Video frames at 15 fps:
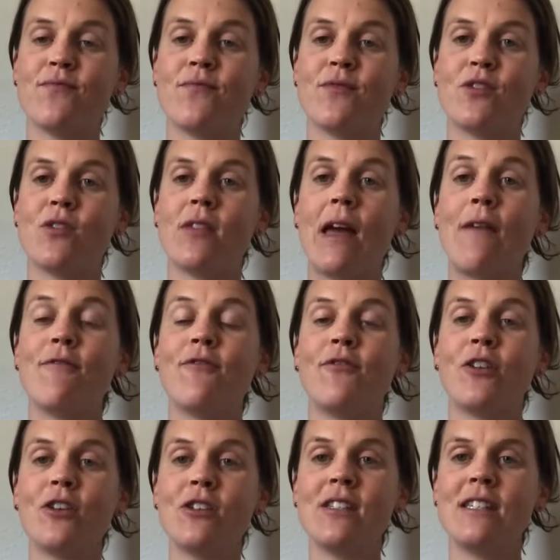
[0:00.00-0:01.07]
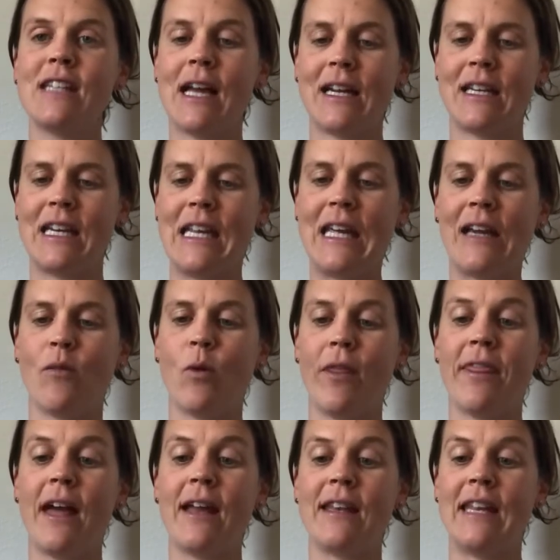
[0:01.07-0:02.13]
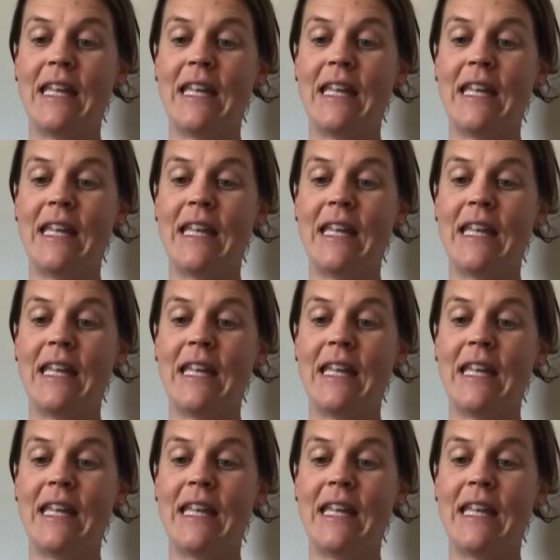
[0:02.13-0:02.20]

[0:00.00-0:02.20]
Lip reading: So that first technique, what that